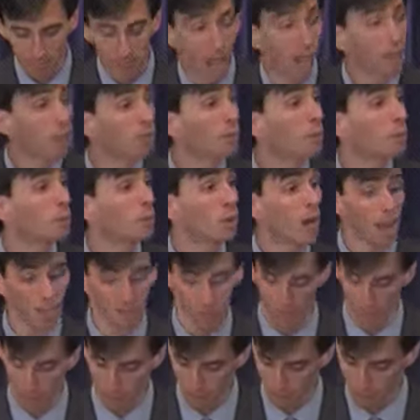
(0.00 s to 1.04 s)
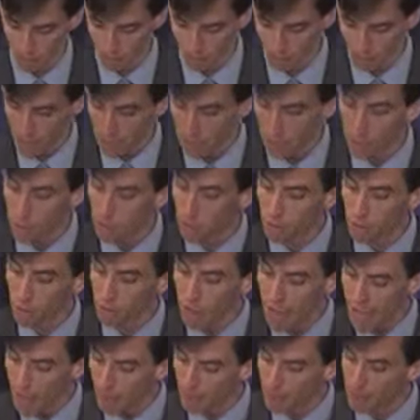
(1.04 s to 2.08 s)
Not-for-profits that assist
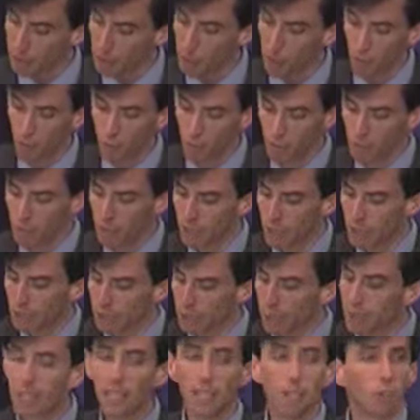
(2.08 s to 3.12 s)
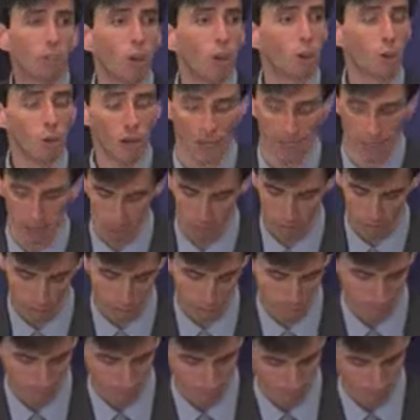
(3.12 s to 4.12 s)
families whose needs are greatest.